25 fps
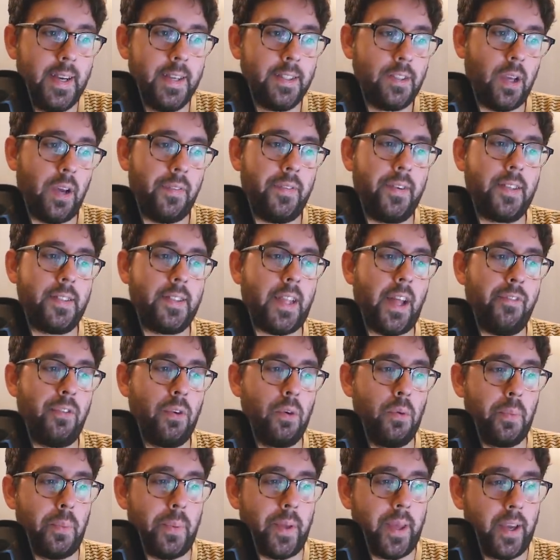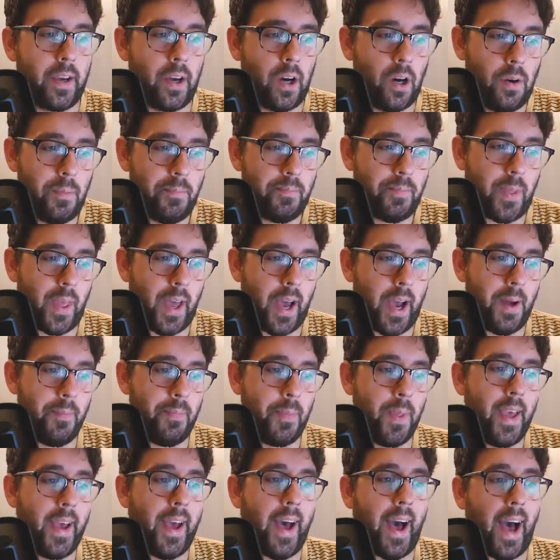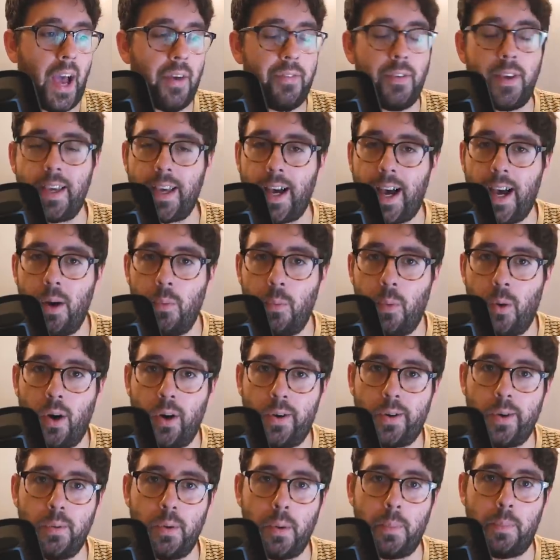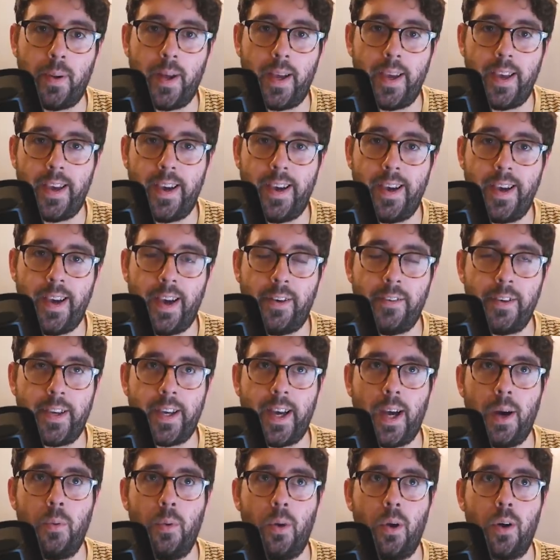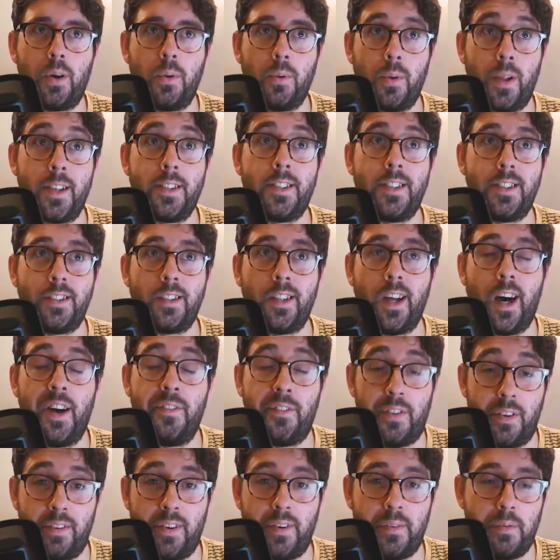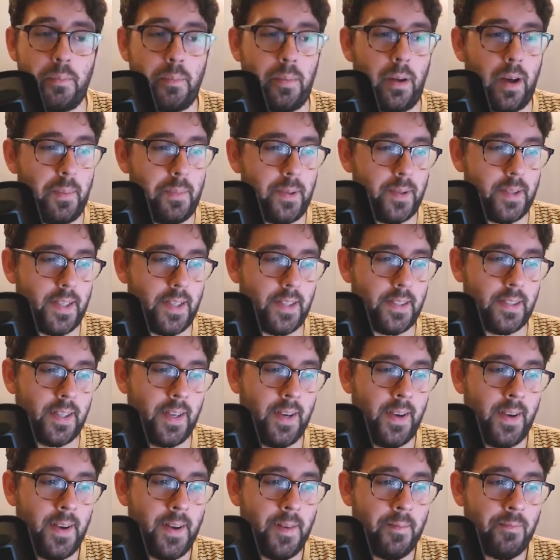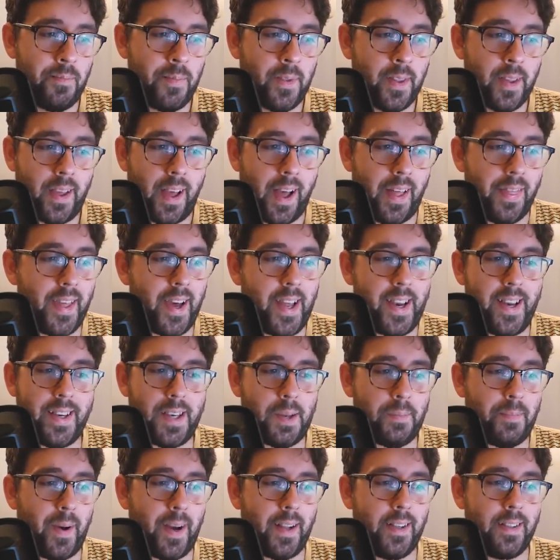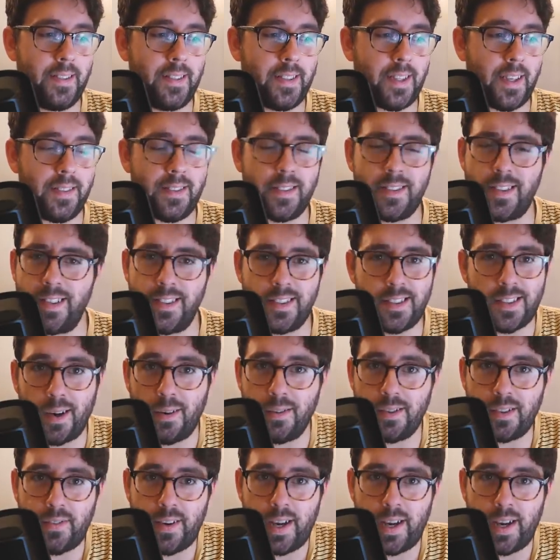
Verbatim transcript: So I think Stefan will be in goal. Um, I think Kyle Walker will play here. I think Kyle Walker will actually start for rhythm purposes. And then it depends. Is Stones